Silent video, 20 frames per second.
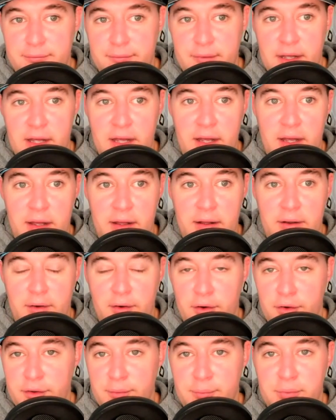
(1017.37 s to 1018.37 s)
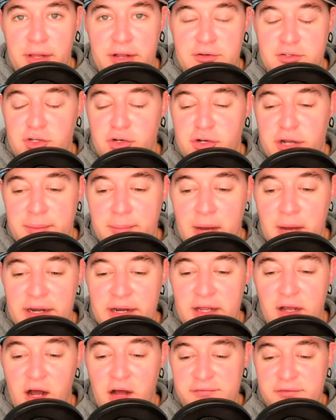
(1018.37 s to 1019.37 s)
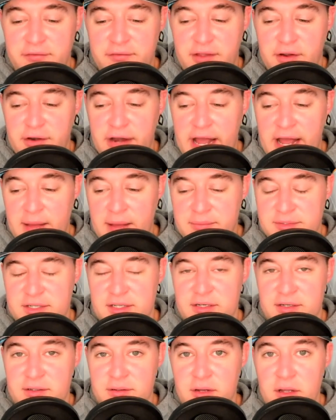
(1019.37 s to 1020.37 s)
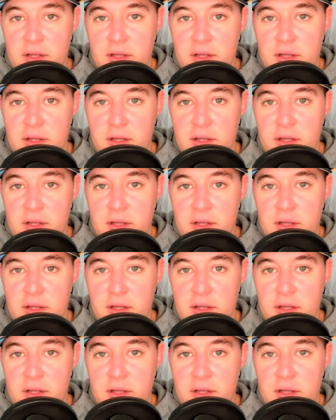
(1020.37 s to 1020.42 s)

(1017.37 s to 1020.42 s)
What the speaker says: earning money off of their names and